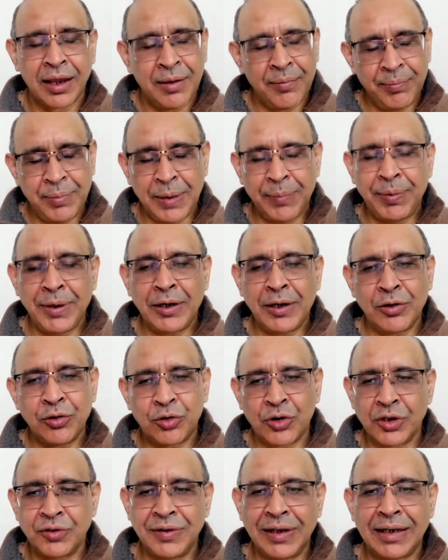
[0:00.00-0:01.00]
PP
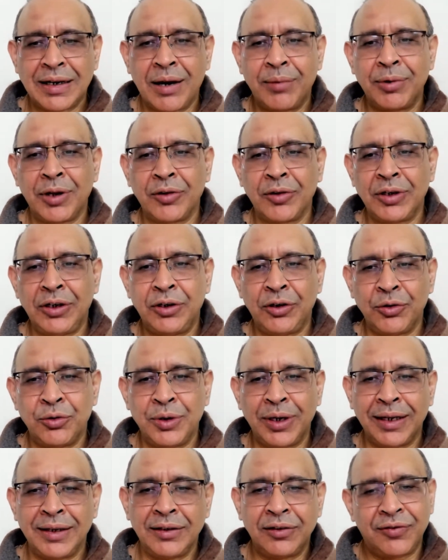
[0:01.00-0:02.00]
glucose will come down in 2
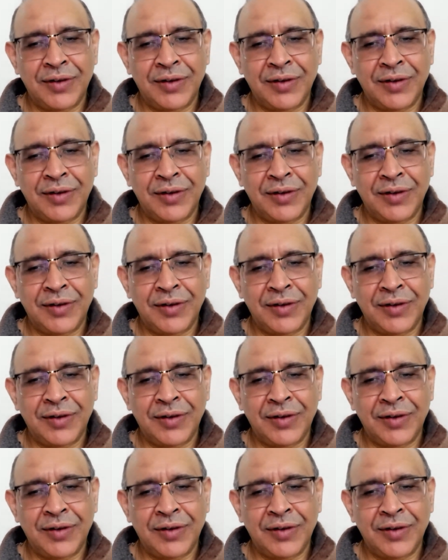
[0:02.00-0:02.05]
days,